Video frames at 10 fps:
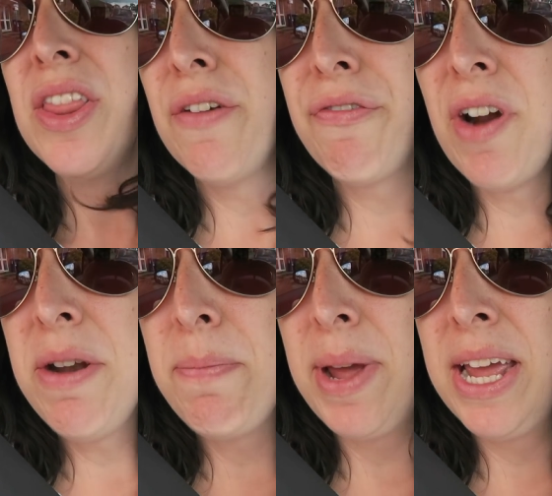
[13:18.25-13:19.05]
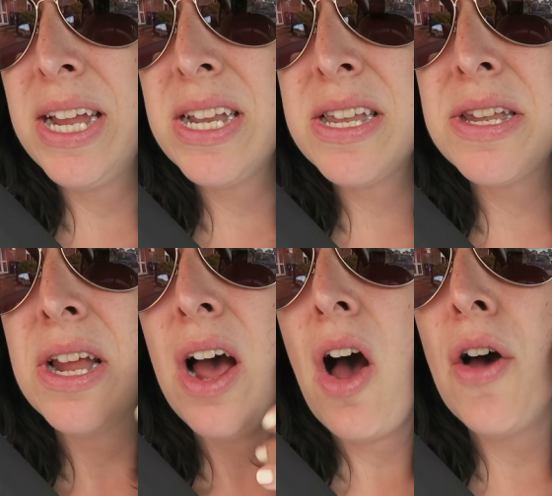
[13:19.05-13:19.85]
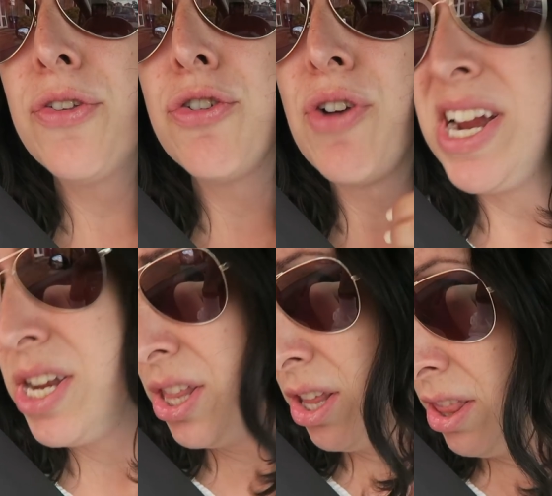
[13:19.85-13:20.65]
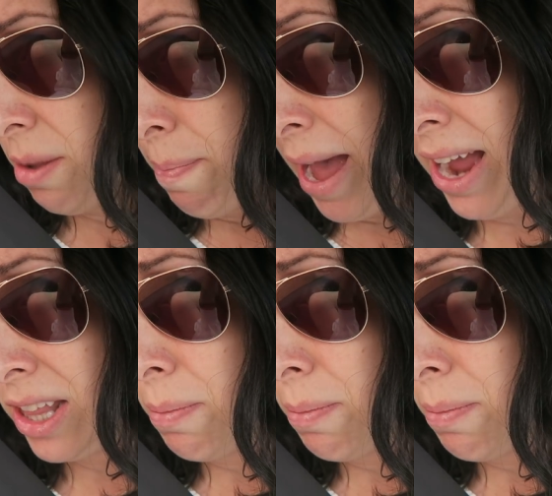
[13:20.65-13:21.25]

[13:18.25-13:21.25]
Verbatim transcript: The front bits are straighter than the back.